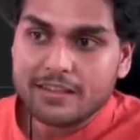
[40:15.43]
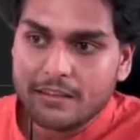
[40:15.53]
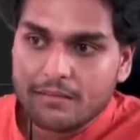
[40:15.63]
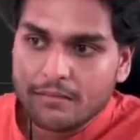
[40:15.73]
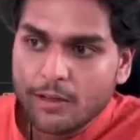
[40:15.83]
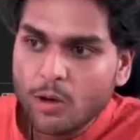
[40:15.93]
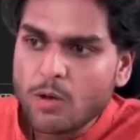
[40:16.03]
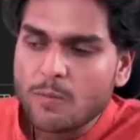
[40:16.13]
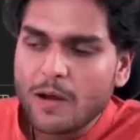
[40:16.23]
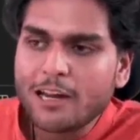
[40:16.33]
You know,
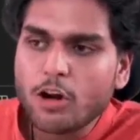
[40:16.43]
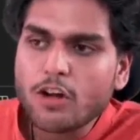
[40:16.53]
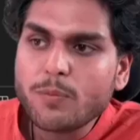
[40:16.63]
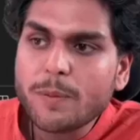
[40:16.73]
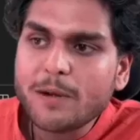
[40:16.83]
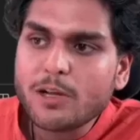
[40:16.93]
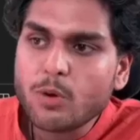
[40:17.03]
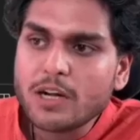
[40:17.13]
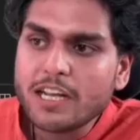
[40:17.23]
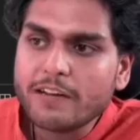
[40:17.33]
a lot of people
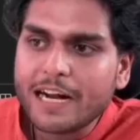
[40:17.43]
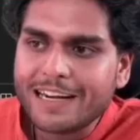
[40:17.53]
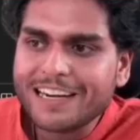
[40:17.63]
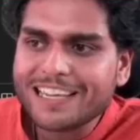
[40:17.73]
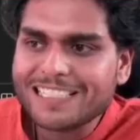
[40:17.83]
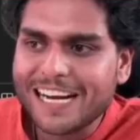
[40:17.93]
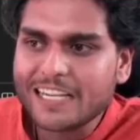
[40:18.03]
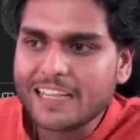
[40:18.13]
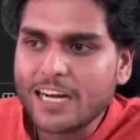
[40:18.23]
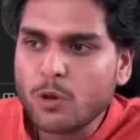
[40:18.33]
don't even understand
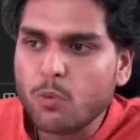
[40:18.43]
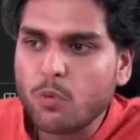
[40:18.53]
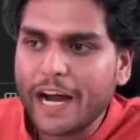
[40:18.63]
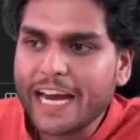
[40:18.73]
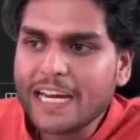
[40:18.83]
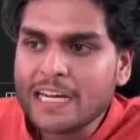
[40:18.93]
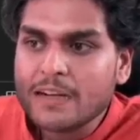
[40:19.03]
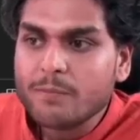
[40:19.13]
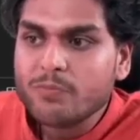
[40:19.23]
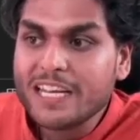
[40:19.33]
that why
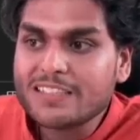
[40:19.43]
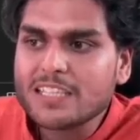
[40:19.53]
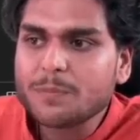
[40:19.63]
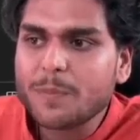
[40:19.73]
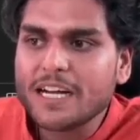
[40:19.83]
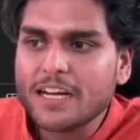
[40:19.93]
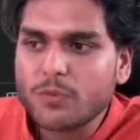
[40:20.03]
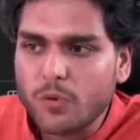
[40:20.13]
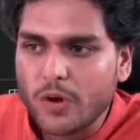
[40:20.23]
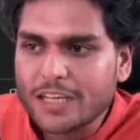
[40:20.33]
this is printed
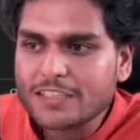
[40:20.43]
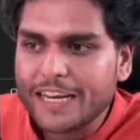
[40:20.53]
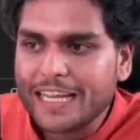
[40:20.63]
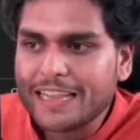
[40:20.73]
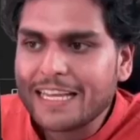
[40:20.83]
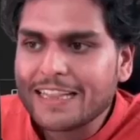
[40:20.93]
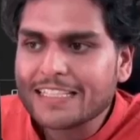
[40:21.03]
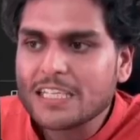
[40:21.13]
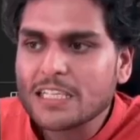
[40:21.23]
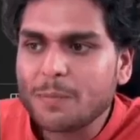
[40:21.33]
first and then this
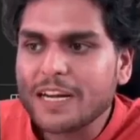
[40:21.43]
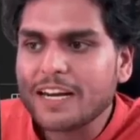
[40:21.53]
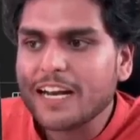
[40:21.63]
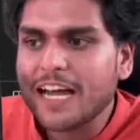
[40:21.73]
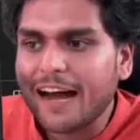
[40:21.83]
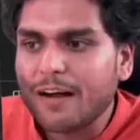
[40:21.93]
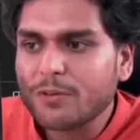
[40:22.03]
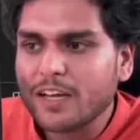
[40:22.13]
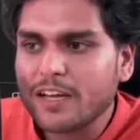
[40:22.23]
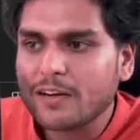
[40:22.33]
is printed
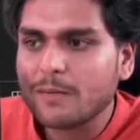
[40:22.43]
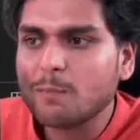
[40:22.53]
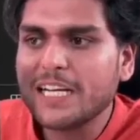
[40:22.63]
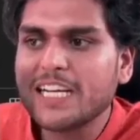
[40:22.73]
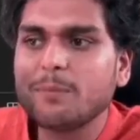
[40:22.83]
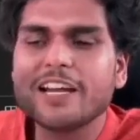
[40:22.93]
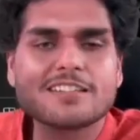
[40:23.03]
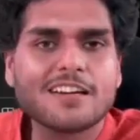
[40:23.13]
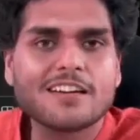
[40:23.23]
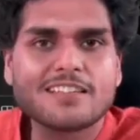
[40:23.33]
after
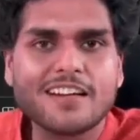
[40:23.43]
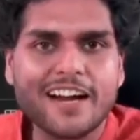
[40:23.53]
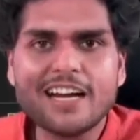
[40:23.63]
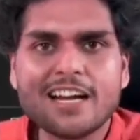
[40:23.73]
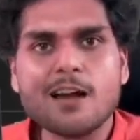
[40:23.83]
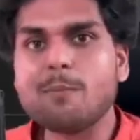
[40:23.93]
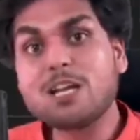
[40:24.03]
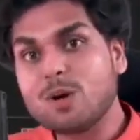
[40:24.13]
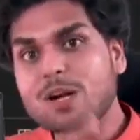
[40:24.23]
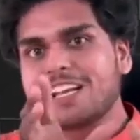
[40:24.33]
multiplication result, right? But
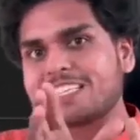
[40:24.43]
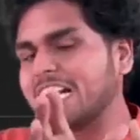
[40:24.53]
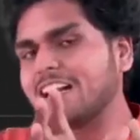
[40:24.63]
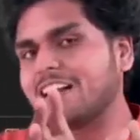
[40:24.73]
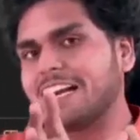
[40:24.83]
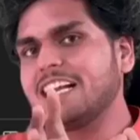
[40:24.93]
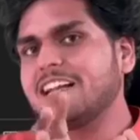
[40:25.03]
you understand it, right?